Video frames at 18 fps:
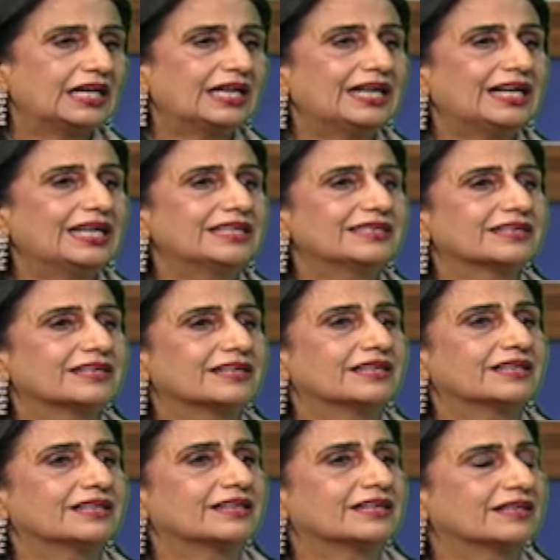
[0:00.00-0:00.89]
And
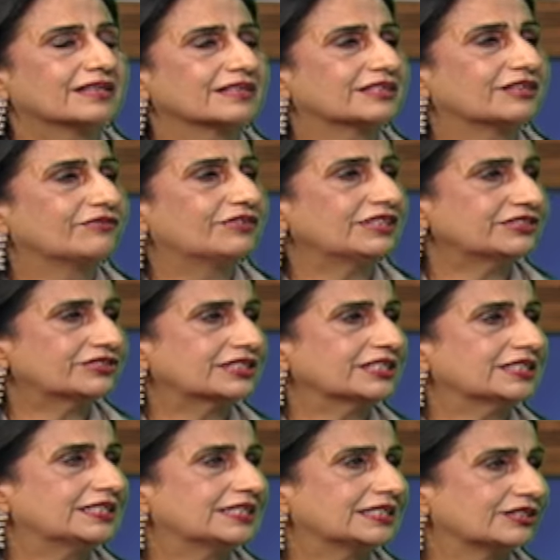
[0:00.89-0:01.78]
the
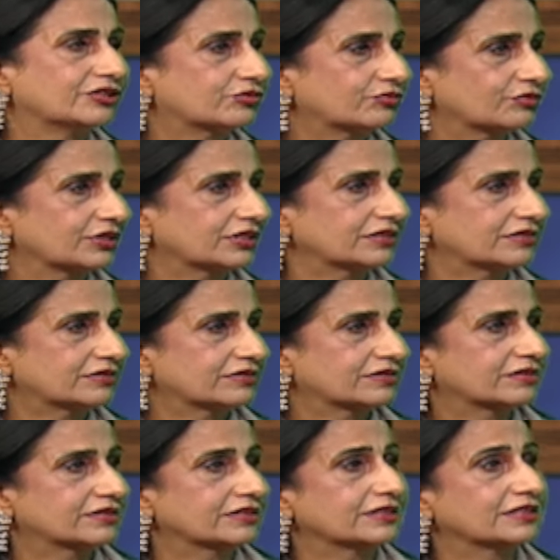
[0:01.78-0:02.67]
vested
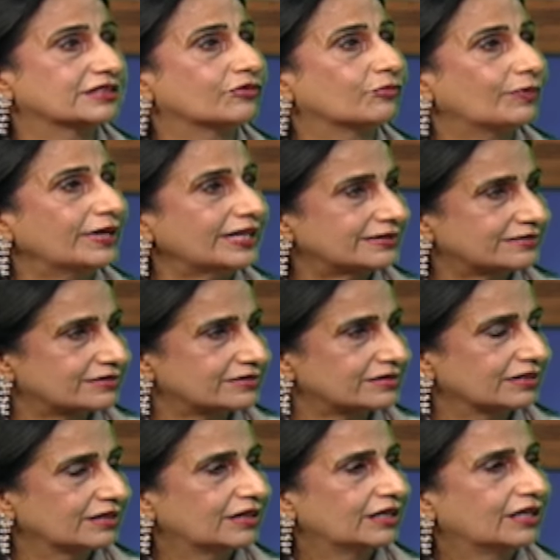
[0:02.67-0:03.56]
interests in the
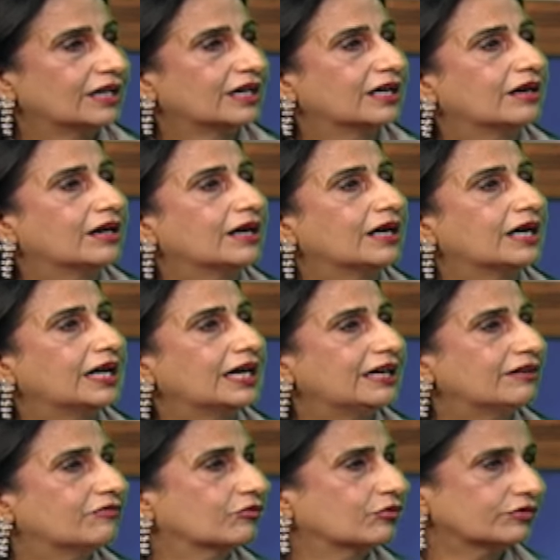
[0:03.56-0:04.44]
West
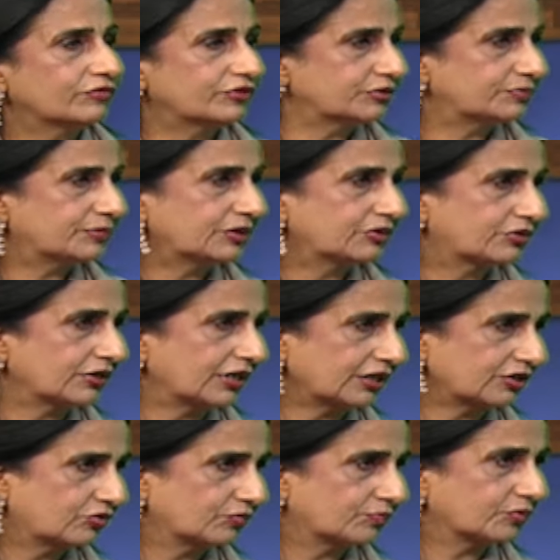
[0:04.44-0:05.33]
have always been
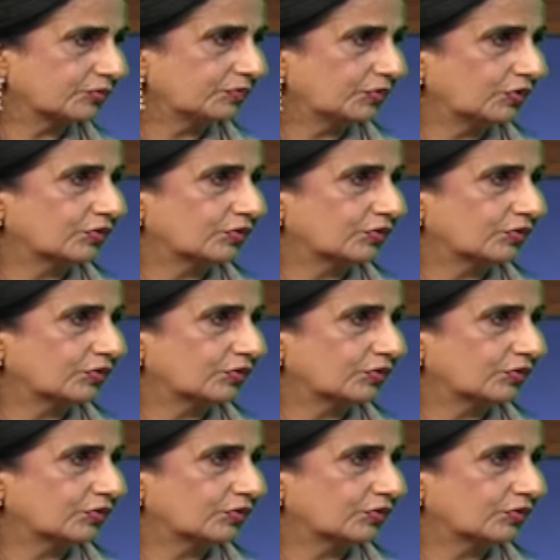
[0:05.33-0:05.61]
trying to